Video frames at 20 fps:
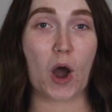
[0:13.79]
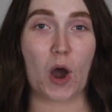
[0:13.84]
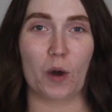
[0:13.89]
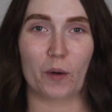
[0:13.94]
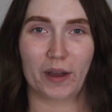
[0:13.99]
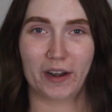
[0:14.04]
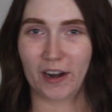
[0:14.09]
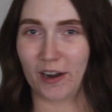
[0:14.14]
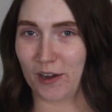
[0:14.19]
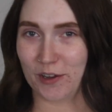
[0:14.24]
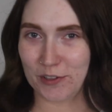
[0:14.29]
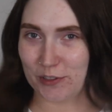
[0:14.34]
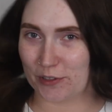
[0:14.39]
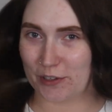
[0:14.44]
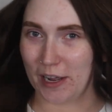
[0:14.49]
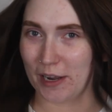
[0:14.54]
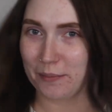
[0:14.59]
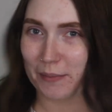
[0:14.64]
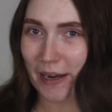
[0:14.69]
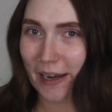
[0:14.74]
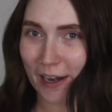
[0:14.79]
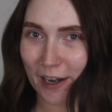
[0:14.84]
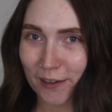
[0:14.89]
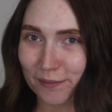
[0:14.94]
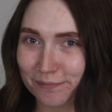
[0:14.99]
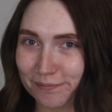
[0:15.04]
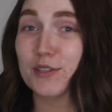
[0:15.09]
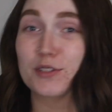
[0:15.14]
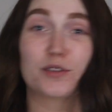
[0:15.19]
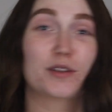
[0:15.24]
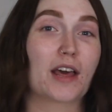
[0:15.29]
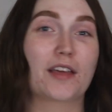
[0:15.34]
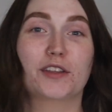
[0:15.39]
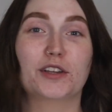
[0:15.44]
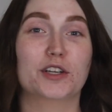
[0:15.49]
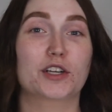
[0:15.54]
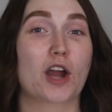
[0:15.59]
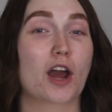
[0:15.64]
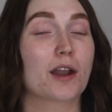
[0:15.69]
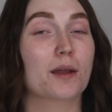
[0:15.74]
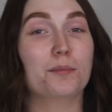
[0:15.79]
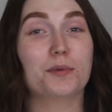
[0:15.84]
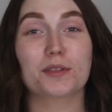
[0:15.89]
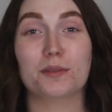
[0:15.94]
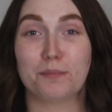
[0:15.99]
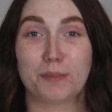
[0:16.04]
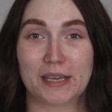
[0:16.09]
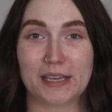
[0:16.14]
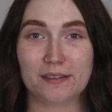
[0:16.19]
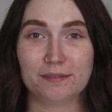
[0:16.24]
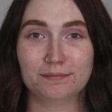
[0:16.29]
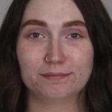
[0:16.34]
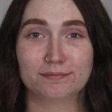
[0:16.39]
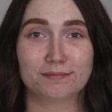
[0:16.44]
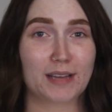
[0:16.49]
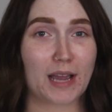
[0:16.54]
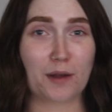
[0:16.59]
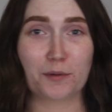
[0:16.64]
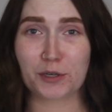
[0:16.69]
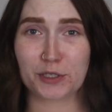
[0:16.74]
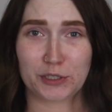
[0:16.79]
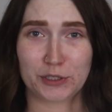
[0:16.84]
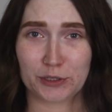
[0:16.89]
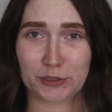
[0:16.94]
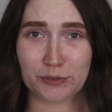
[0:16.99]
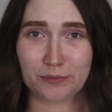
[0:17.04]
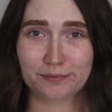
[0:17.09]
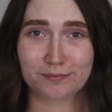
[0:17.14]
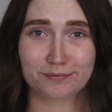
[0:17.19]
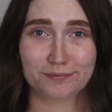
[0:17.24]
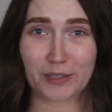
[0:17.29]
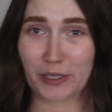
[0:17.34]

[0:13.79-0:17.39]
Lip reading: Oh, and I also dyed my hair. So now that you're caught up with me, how are you?